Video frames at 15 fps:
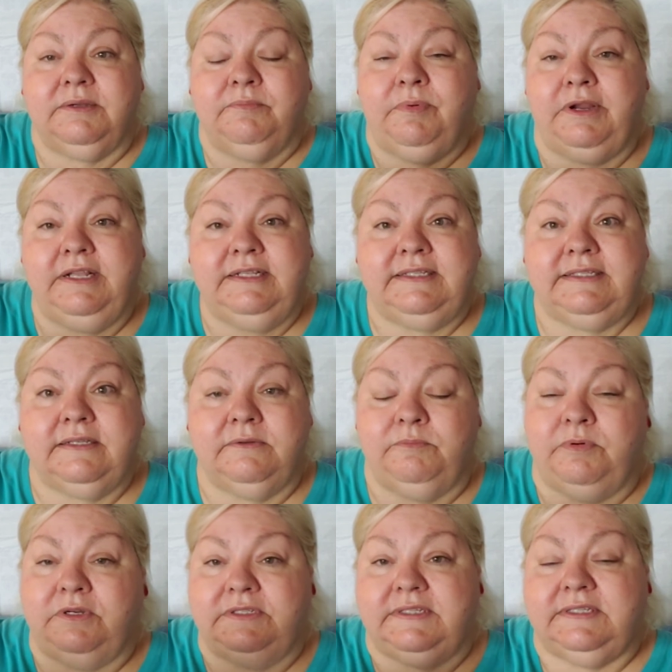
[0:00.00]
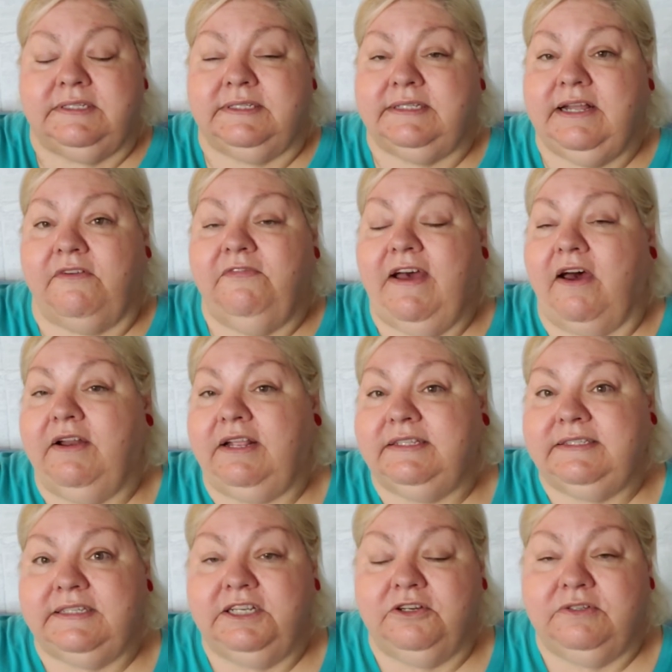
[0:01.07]
brings puts stuff out at
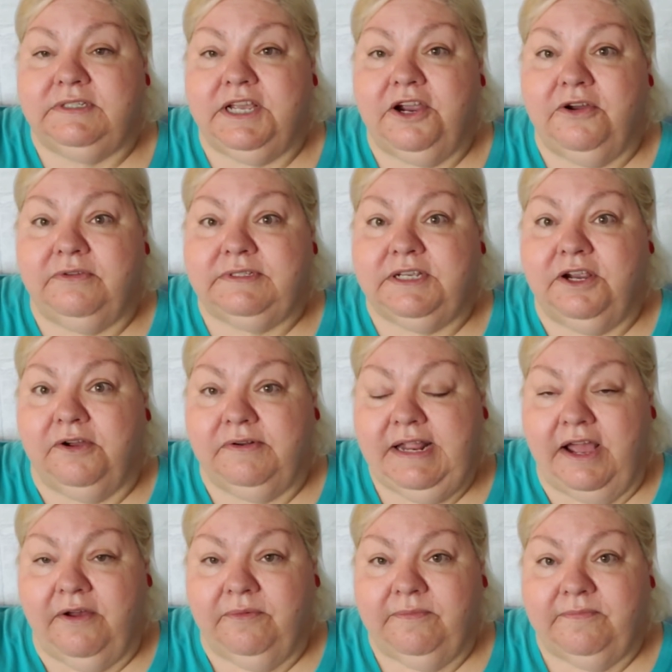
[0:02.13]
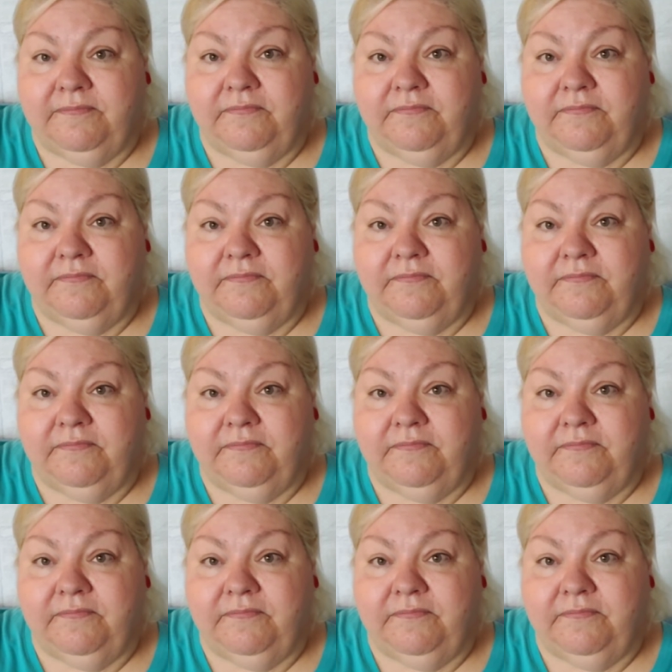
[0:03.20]
000 now.